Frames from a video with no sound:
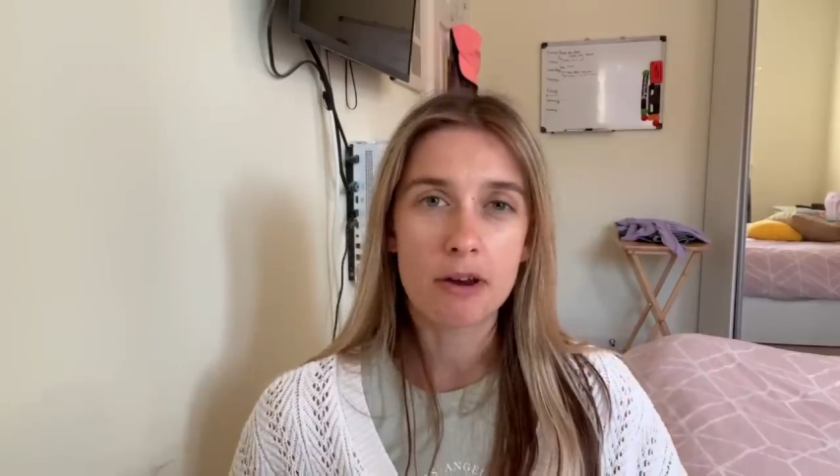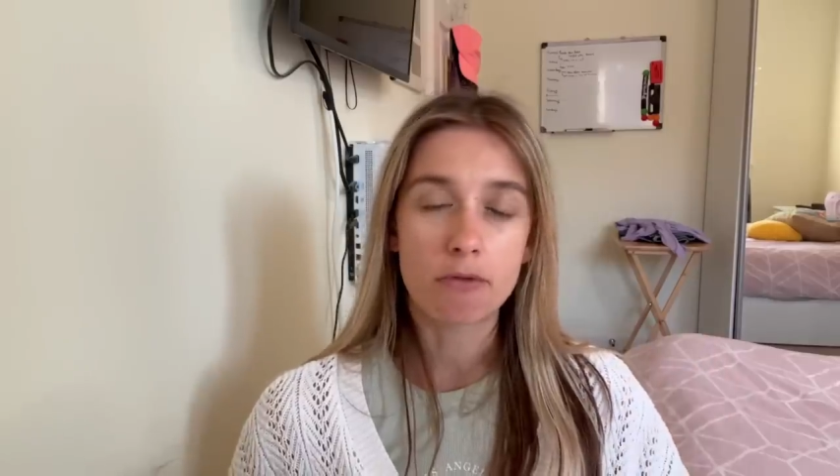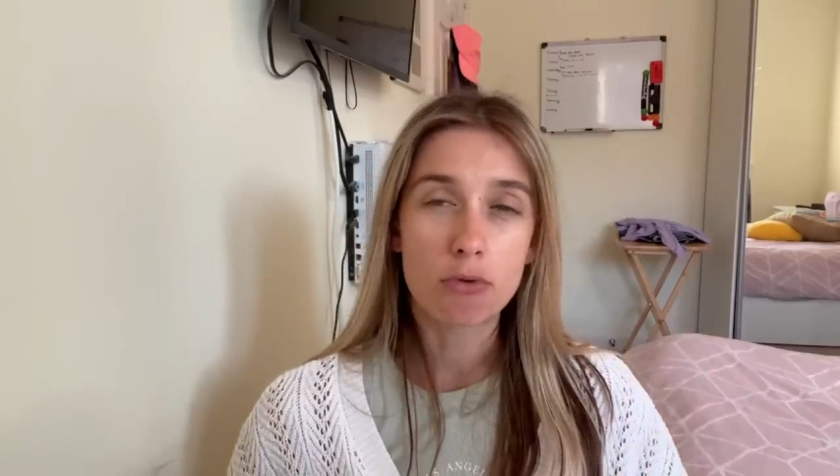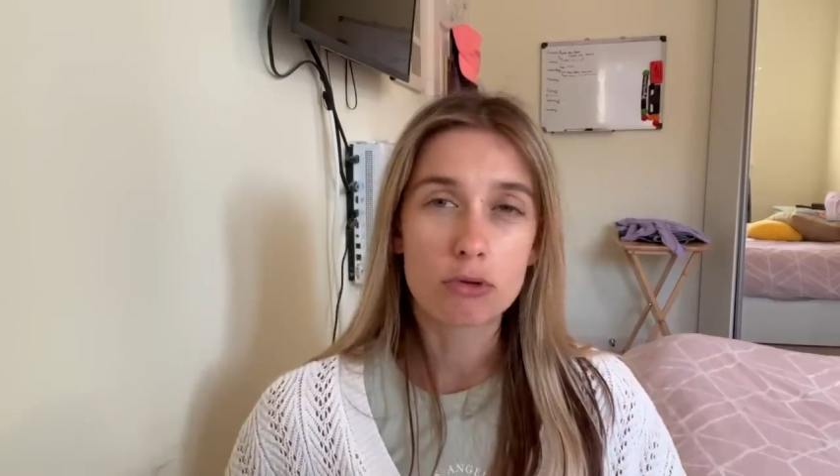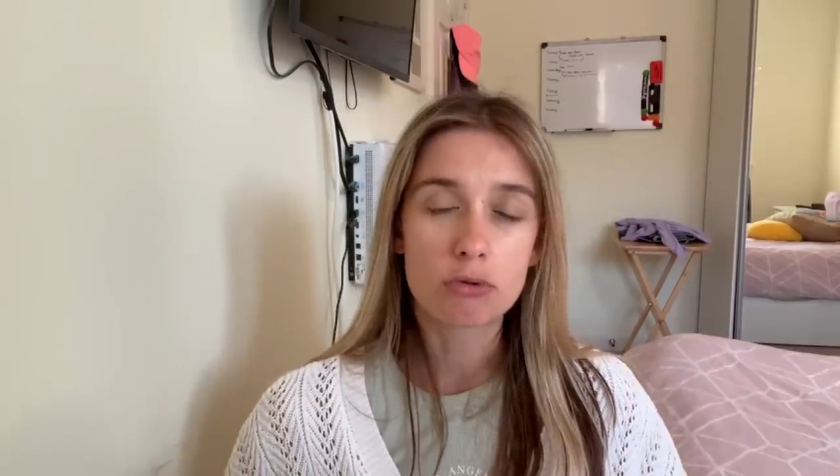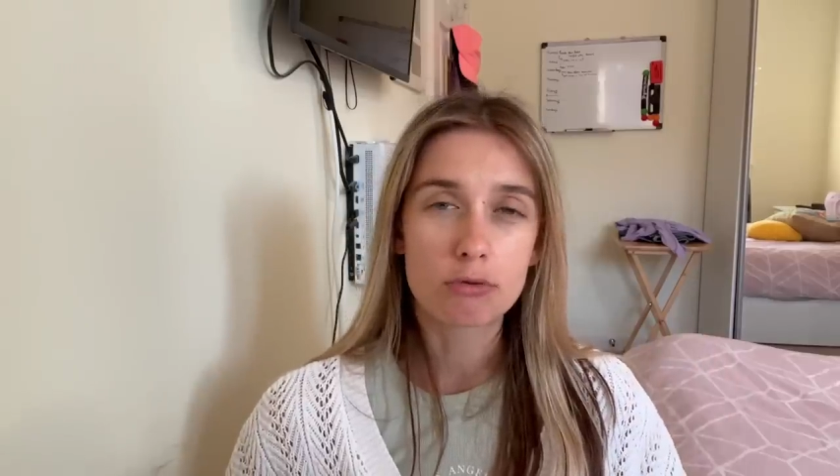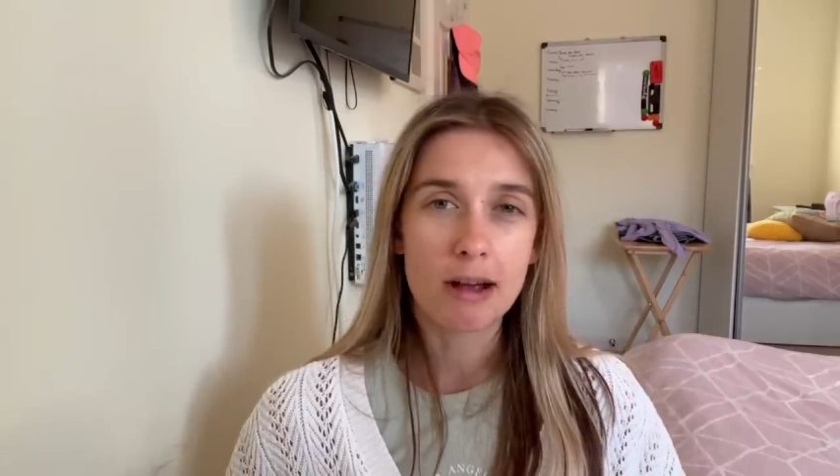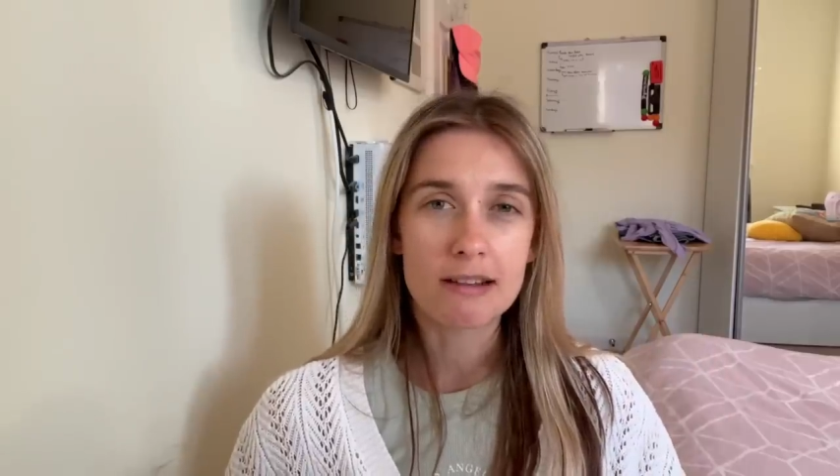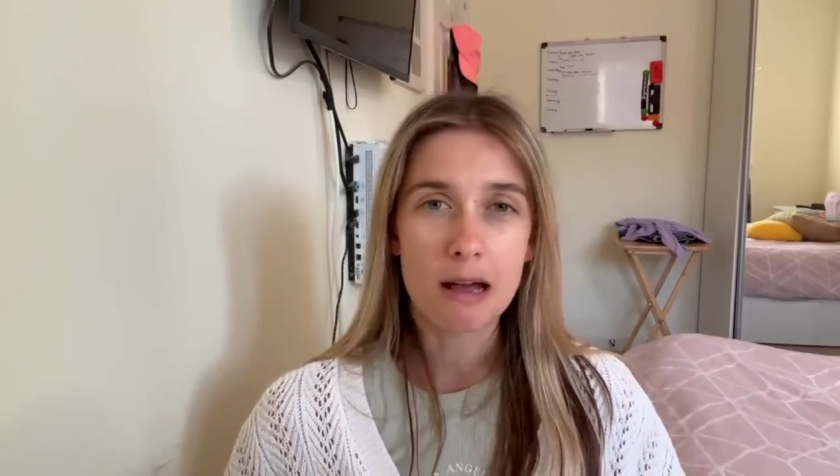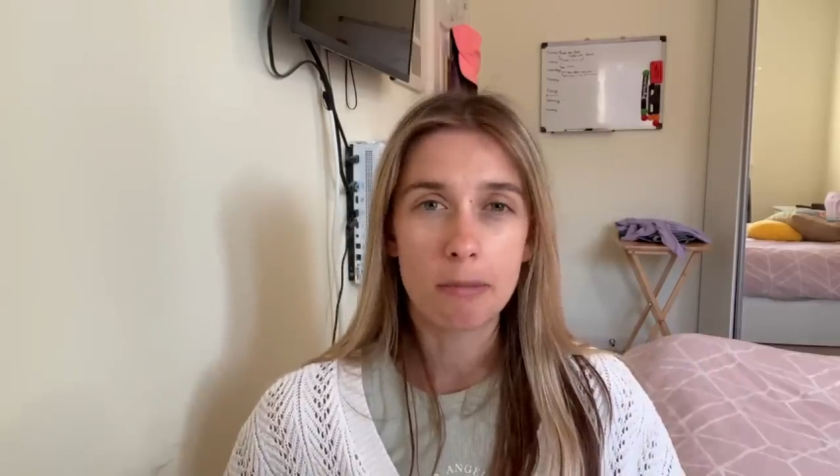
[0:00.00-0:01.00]
Of course,
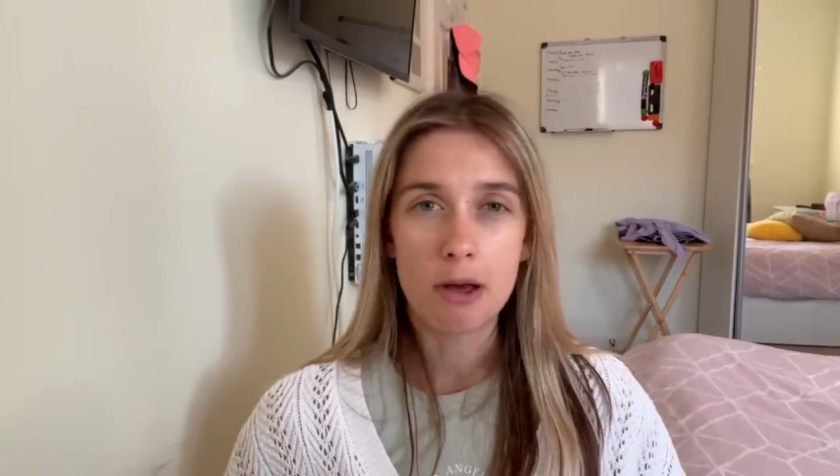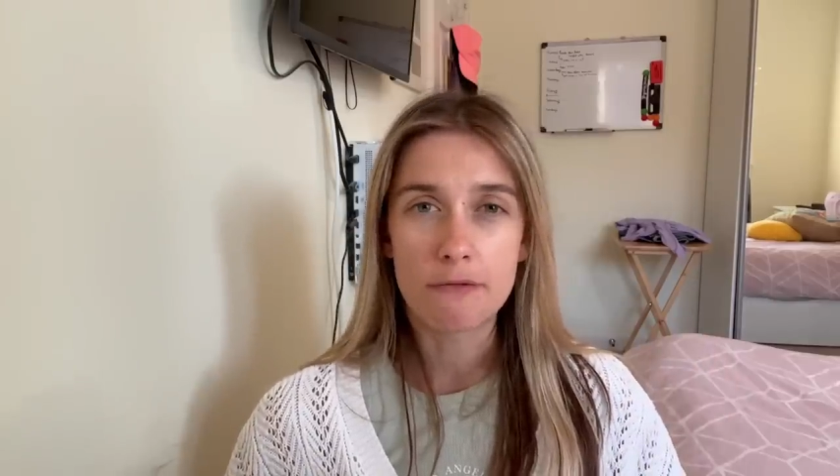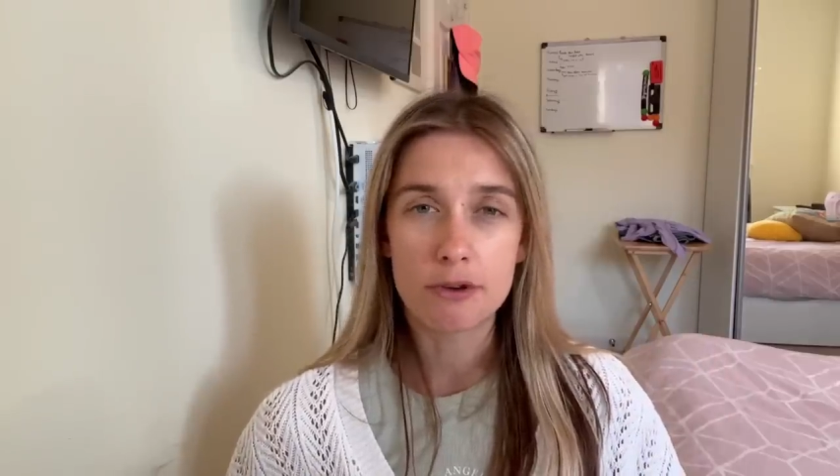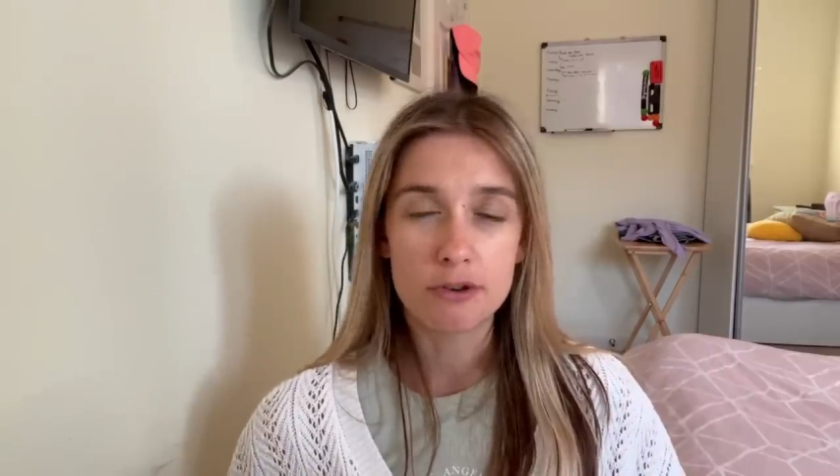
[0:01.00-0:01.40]
subscribe down below if you're